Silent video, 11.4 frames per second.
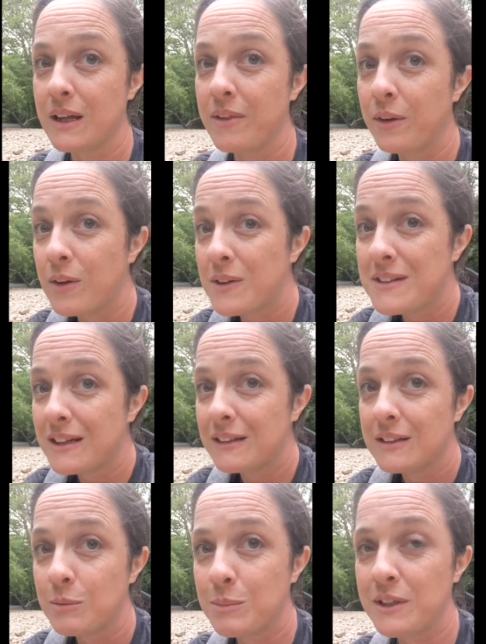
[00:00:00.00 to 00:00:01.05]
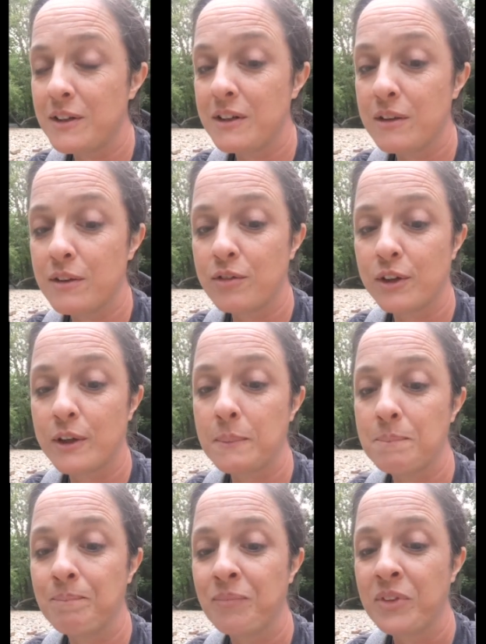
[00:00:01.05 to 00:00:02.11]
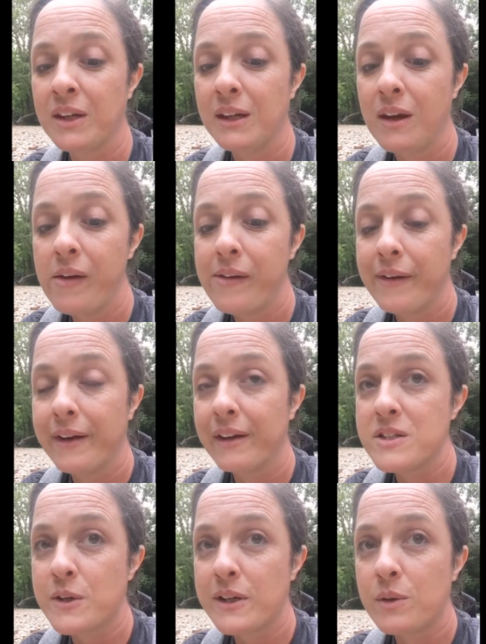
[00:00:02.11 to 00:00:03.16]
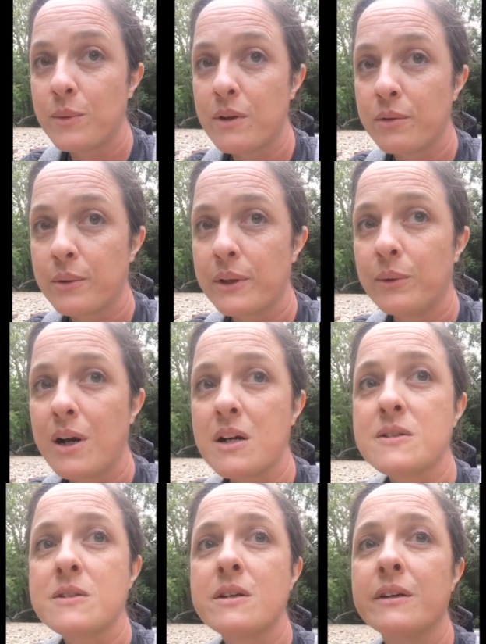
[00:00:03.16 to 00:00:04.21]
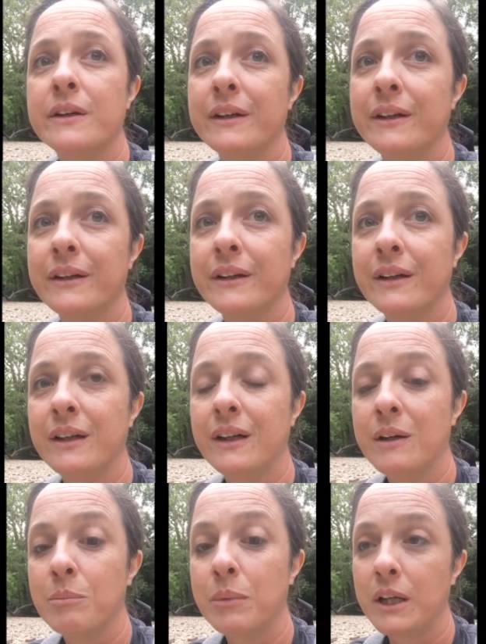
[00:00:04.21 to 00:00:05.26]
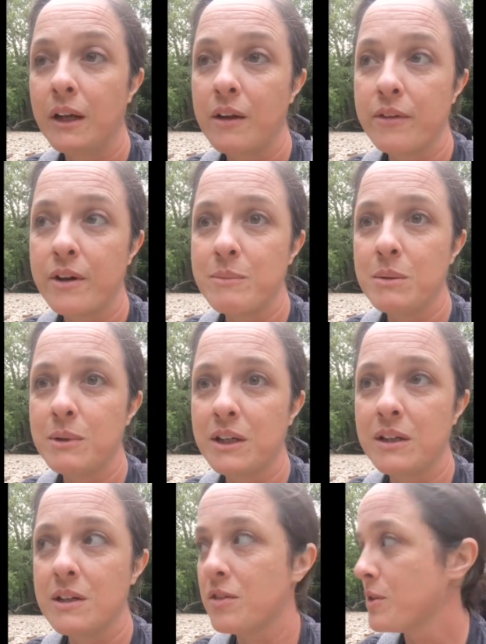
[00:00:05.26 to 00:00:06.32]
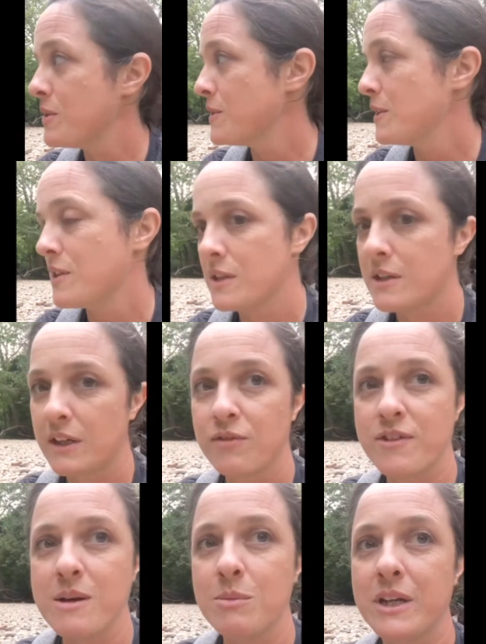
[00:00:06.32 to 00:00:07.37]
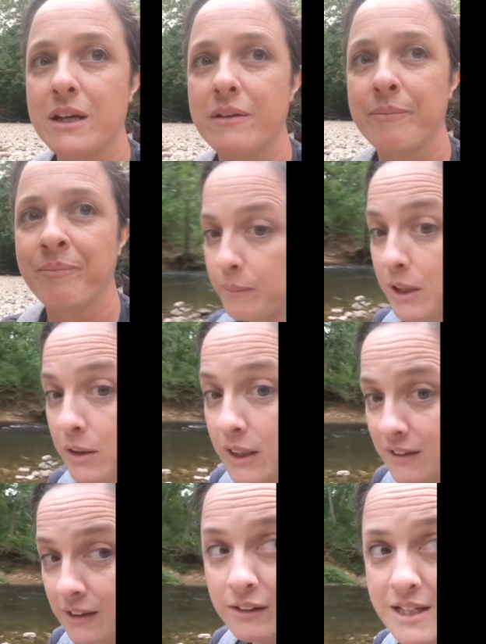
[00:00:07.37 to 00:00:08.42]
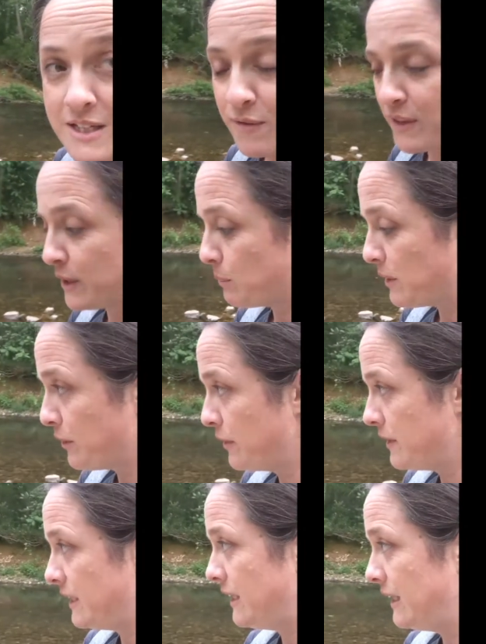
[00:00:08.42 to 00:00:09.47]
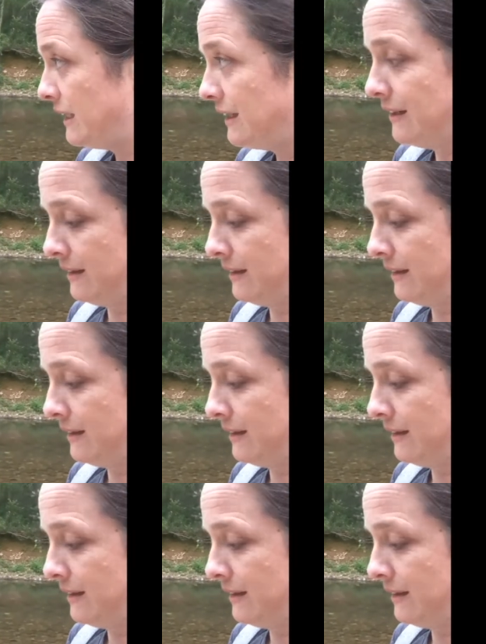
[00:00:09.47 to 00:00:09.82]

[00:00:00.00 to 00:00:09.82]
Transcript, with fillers: And they're all tucked up underneath of her. So I don't want to throw any rocks. But I thought maybe I could introduce you to the duck family. You get ducklings for your birthday.